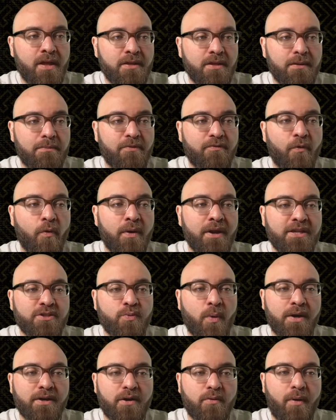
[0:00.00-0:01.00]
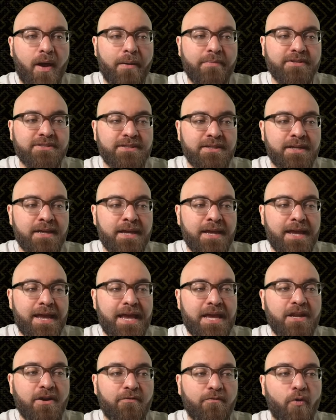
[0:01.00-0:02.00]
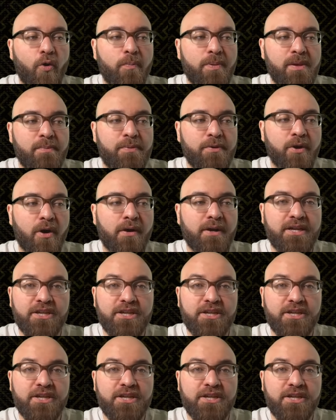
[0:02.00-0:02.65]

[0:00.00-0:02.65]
Number 40 is Wandale Robinson. In a full PPR,